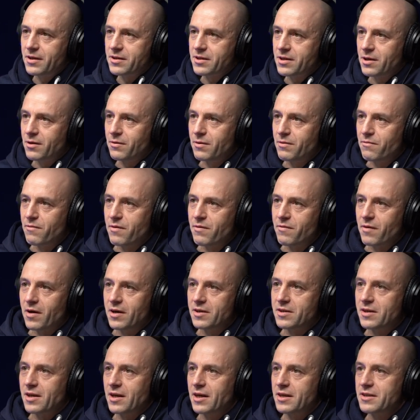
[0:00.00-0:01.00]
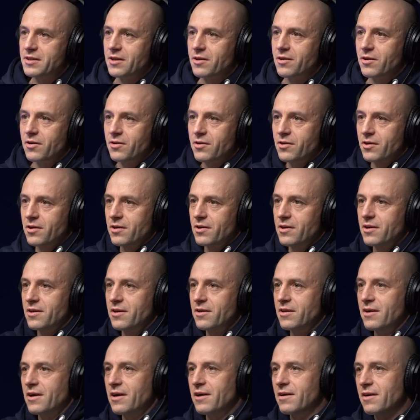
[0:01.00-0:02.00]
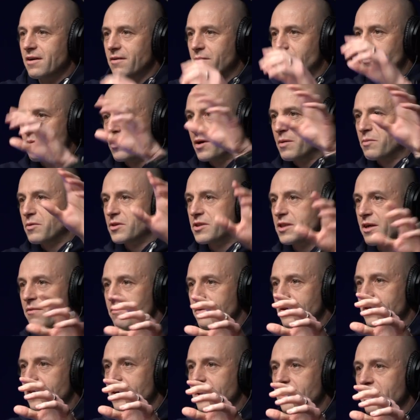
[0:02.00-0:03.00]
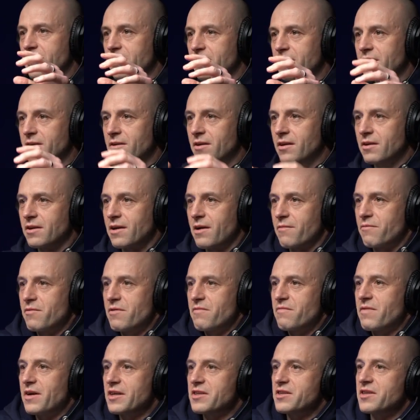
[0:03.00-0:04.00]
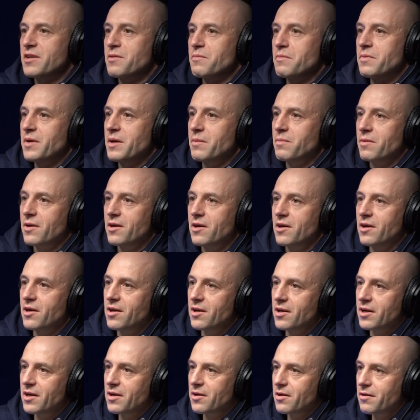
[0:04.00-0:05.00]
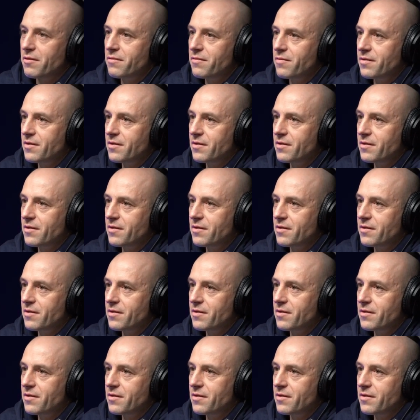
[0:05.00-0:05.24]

So in Revitalize, I got good at uh, pretty much everything and never invested in people early enough.